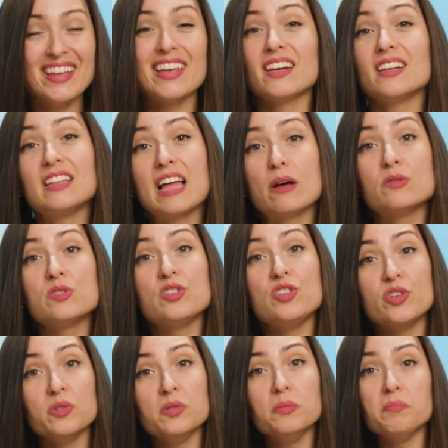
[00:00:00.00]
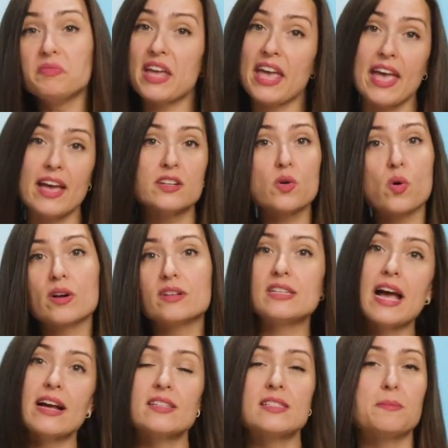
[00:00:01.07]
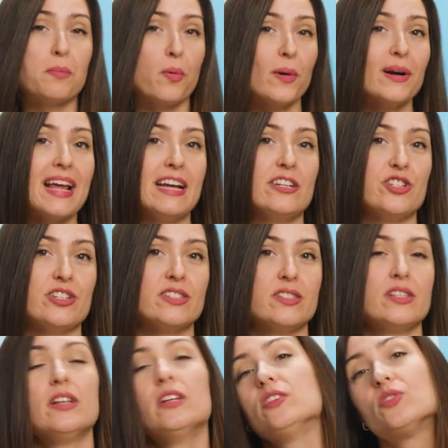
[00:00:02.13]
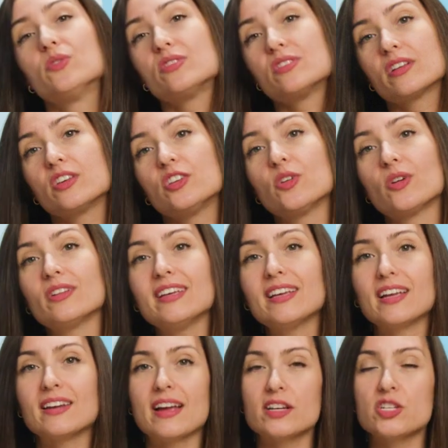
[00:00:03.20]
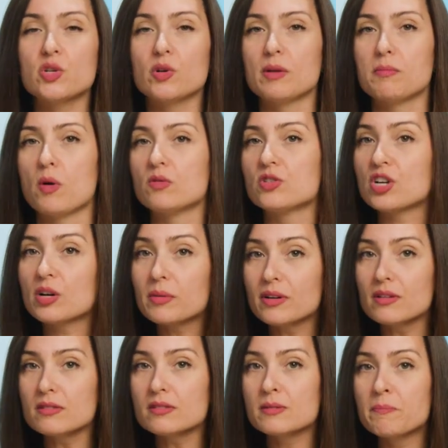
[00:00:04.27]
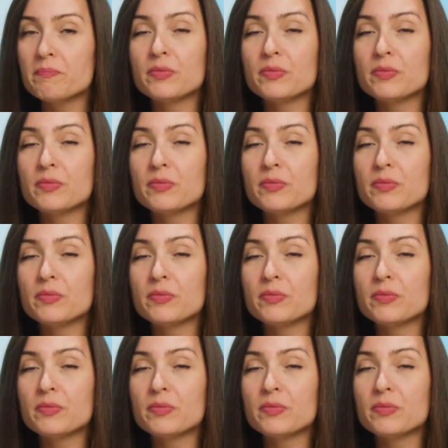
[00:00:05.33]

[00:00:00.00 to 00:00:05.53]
It allows you and/or tech support agents to securely connect to remote terminals,